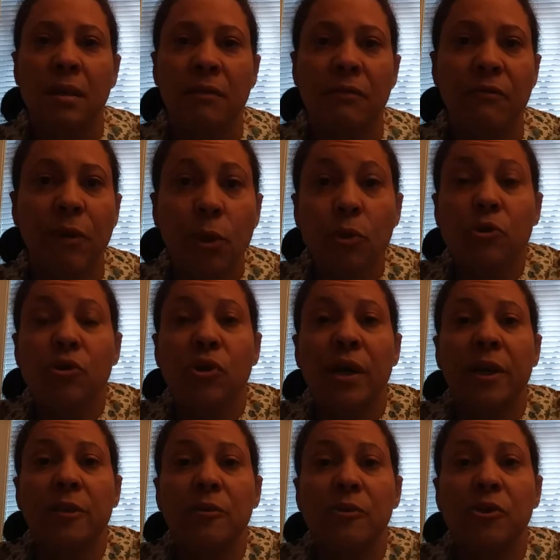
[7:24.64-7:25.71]
focus your
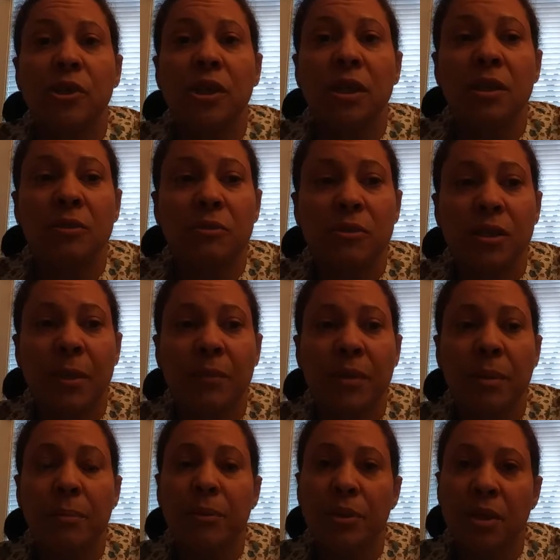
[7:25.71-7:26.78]
energy into
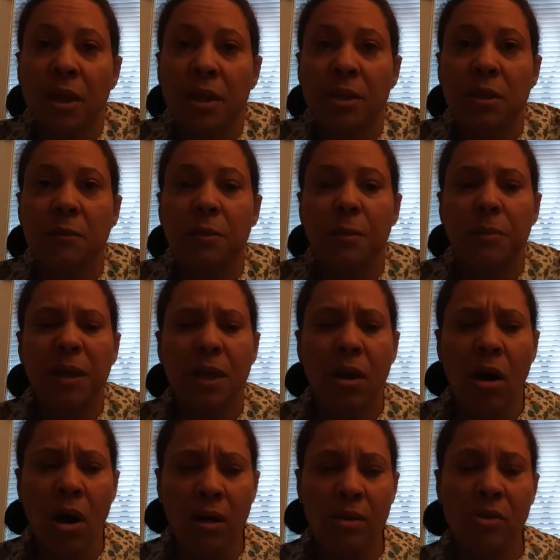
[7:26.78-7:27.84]
something productive, but be
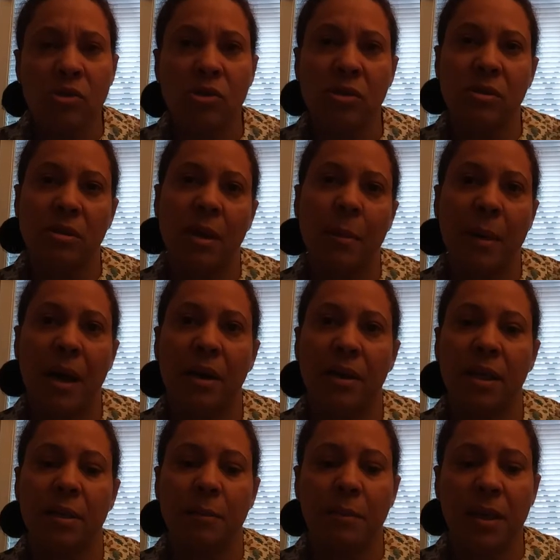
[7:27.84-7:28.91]
conscious about it.